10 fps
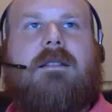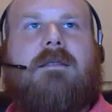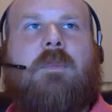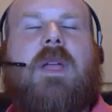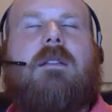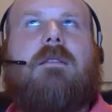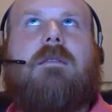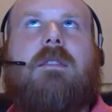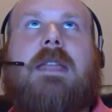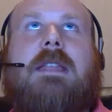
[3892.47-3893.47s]
But
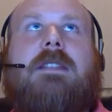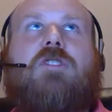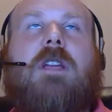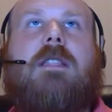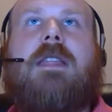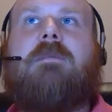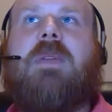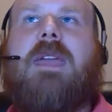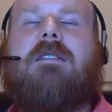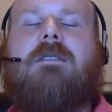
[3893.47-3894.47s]
they didn't
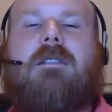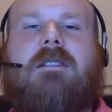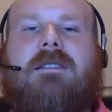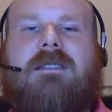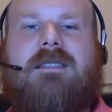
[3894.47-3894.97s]
pay Earl.